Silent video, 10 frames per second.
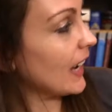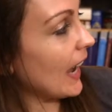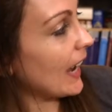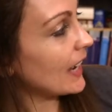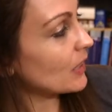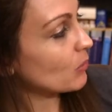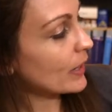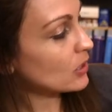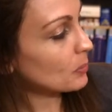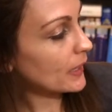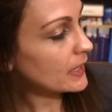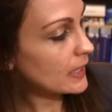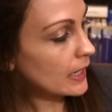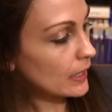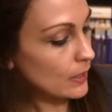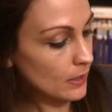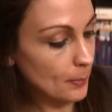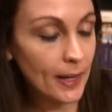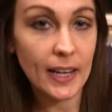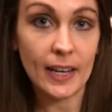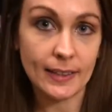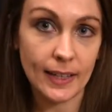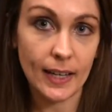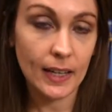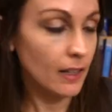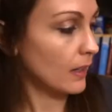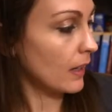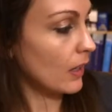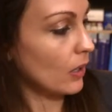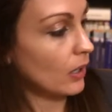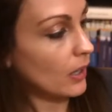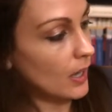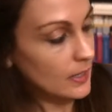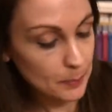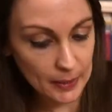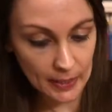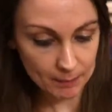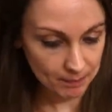and Razorblade Tears by S.A. Cosby.